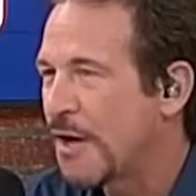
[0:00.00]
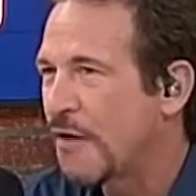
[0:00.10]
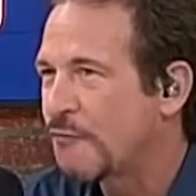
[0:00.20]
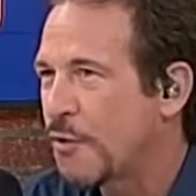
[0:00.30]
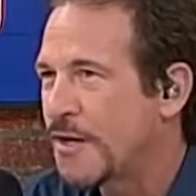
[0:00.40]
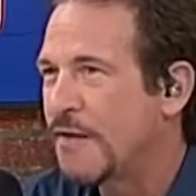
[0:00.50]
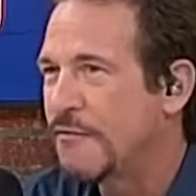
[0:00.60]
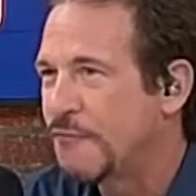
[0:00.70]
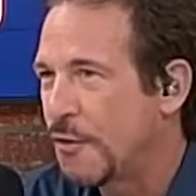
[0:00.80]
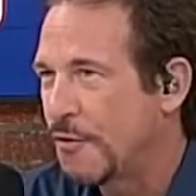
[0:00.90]
it out for you even
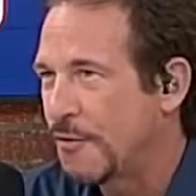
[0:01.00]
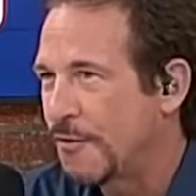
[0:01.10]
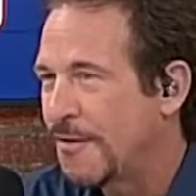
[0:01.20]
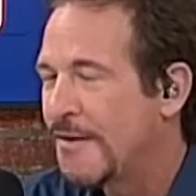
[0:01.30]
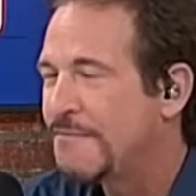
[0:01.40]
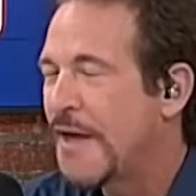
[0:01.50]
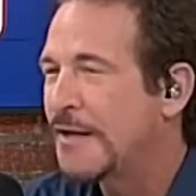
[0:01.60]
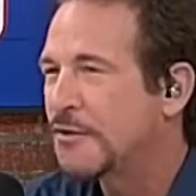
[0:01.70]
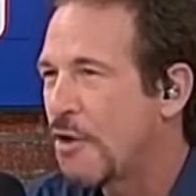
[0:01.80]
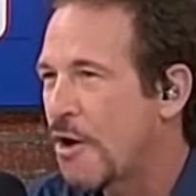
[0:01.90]
further. They
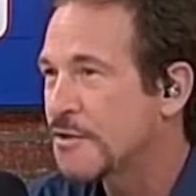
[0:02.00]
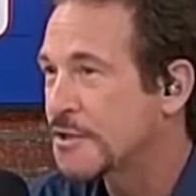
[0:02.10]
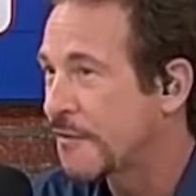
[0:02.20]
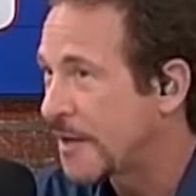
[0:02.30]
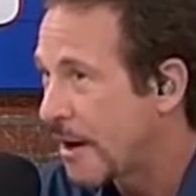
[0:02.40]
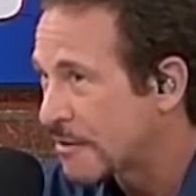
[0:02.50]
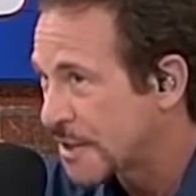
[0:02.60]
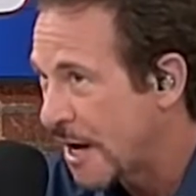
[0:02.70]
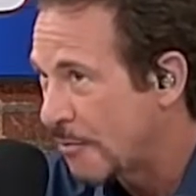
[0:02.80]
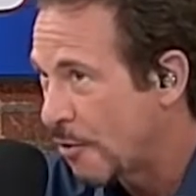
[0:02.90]
lost to the Dallas
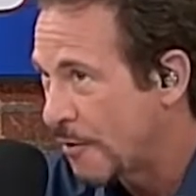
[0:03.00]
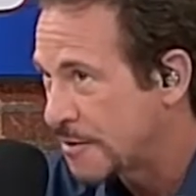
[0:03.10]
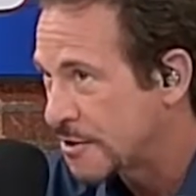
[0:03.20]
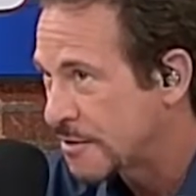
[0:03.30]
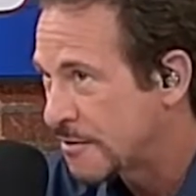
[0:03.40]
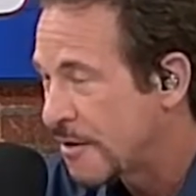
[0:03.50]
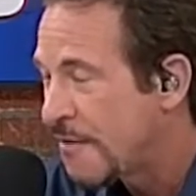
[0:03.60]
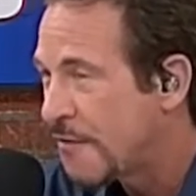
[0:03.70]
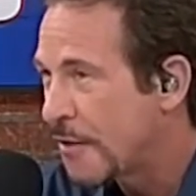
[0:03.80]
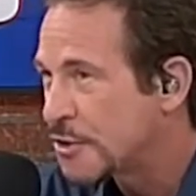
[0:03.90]
Cowboys.
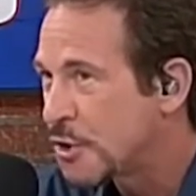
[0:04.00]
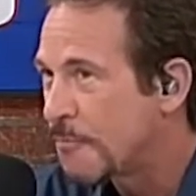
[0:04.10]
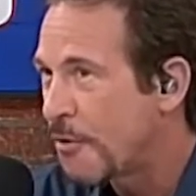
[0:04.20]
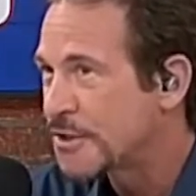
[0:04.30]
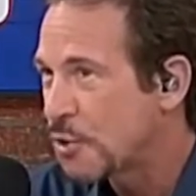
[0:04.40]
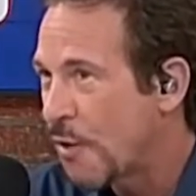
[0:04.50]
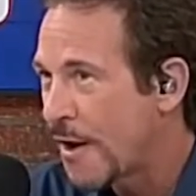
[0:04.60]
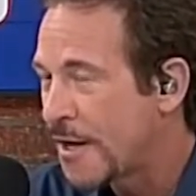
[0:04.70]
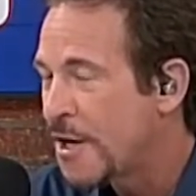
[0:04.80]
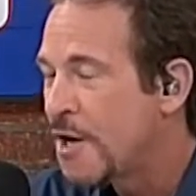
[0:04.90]
They are 2 points
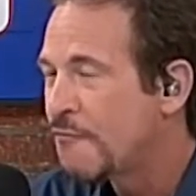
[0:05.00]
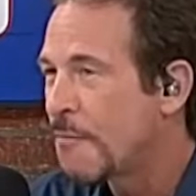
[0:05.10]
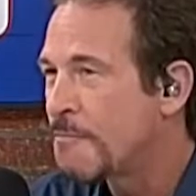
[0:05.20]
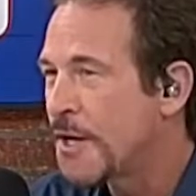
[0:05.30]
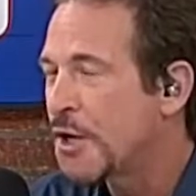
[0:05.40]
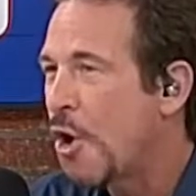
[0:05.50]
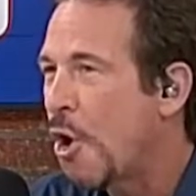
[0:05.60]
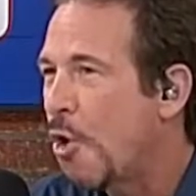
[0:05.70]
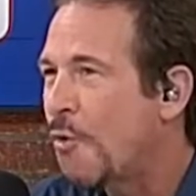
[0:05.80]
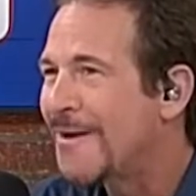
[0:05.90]
away from being
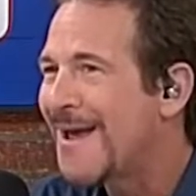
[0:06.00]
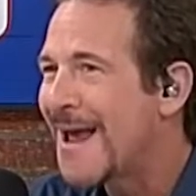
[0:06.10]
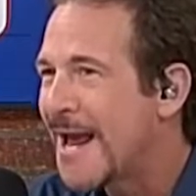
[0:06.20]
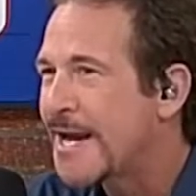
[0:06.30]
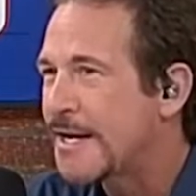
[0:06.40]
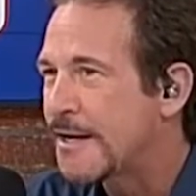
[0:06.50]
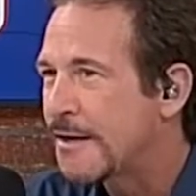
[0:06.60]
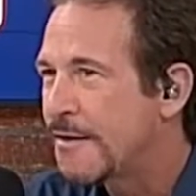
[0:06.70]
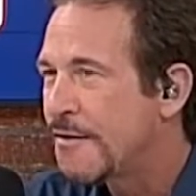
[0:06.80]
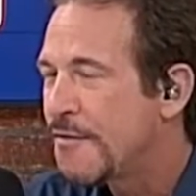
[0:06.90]
0-8.
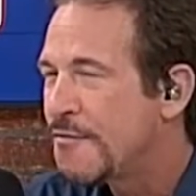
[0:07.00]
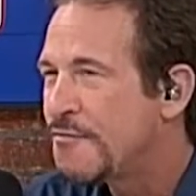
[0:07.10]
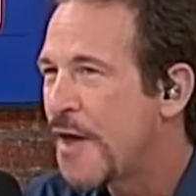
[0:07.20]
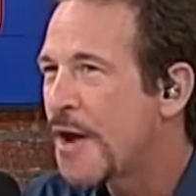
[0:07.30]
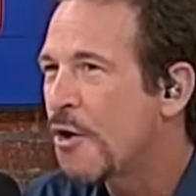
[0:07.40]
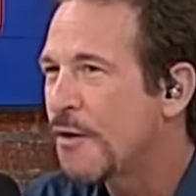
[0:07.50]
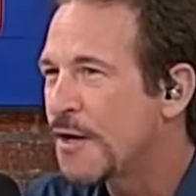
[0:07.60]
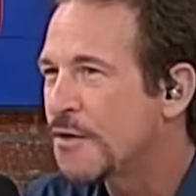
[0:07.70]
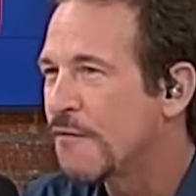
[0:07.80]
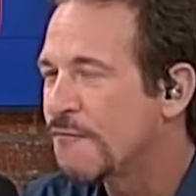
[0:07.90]
They are
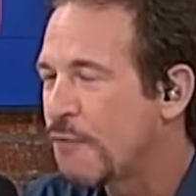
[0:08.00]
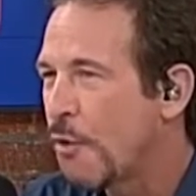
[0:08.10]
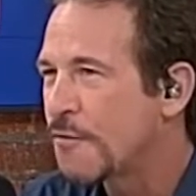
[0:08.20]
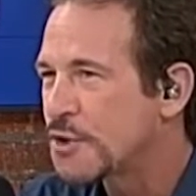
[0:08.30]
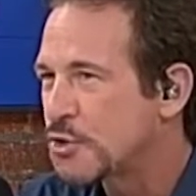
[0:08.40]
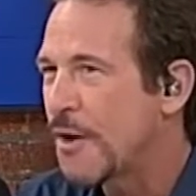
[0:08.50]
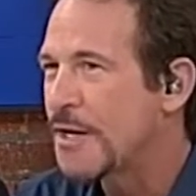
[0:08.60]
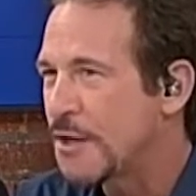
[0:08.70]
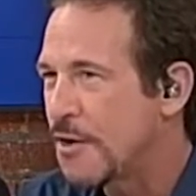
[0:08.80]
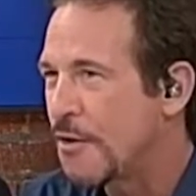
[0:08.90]
in the fourth
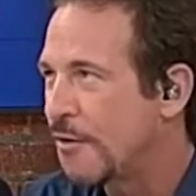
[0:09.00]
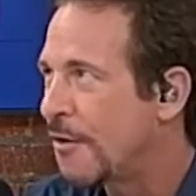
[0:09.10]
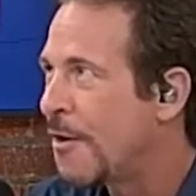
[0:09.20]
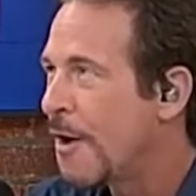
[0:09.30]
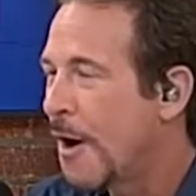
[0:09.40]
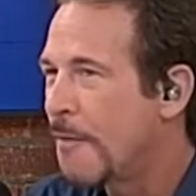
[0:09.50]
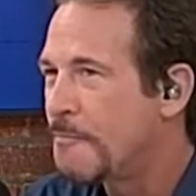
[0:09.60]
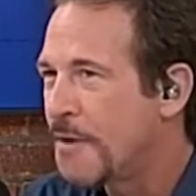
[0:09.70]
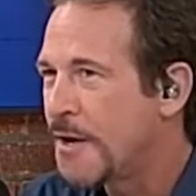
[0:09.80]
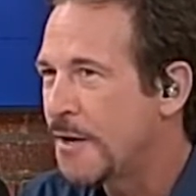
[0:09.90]
straight year of
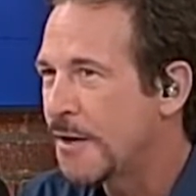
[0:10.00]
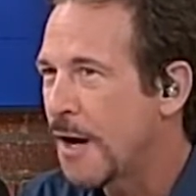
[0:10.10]
being